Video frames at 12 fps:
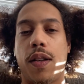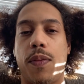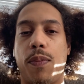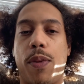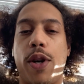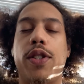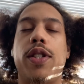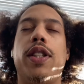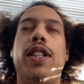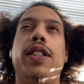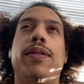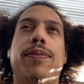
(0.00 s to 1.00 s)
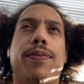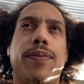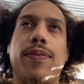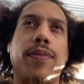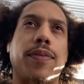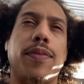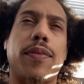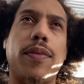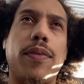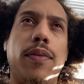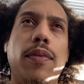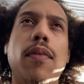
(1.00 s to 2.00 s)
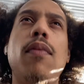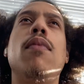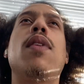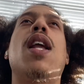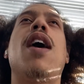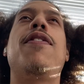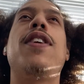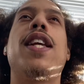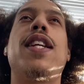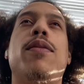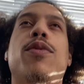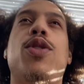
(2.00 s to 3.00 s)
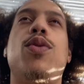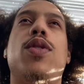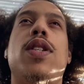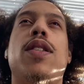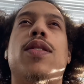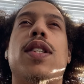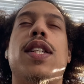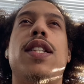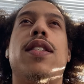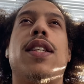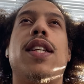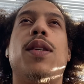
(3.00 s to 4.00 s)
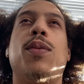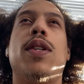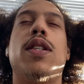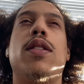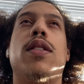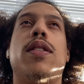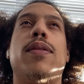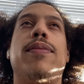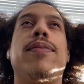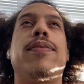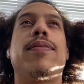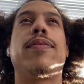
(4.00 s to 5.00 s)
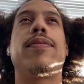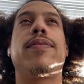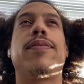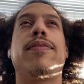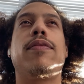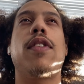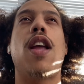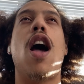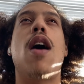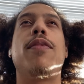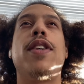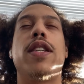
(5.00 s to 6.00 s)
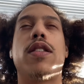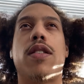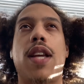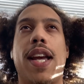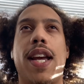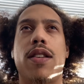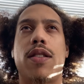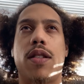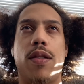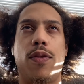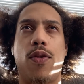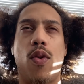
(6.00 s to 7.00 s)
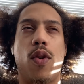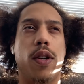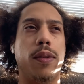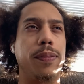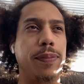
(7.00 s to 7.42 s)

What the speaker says: personally, I feel like them choosing Zelenskyy was obvious, I guess, for